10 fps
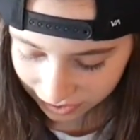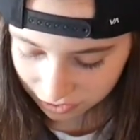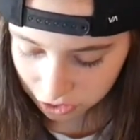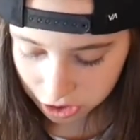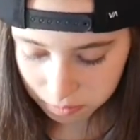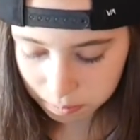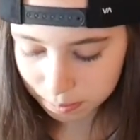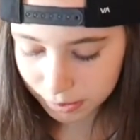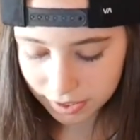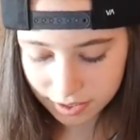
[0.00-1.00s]
just
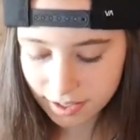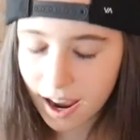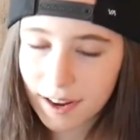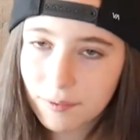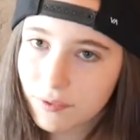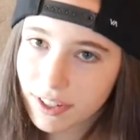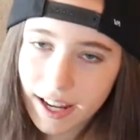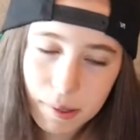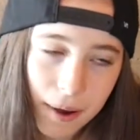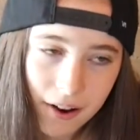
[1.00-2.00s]
put it aside and
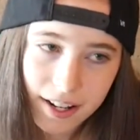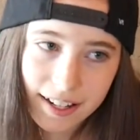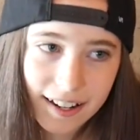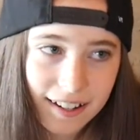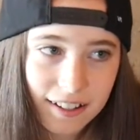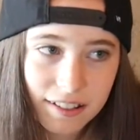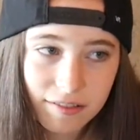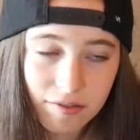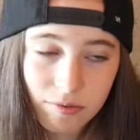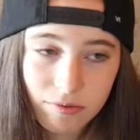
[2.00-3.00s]
forget about it, and
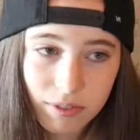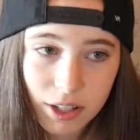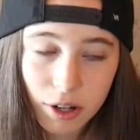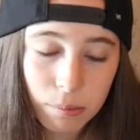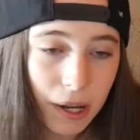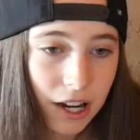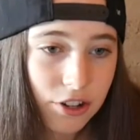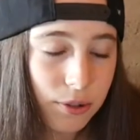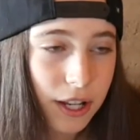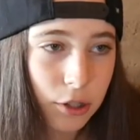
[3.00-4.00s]
when you come back
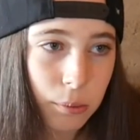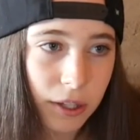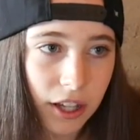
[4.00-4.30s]
to it, you'll be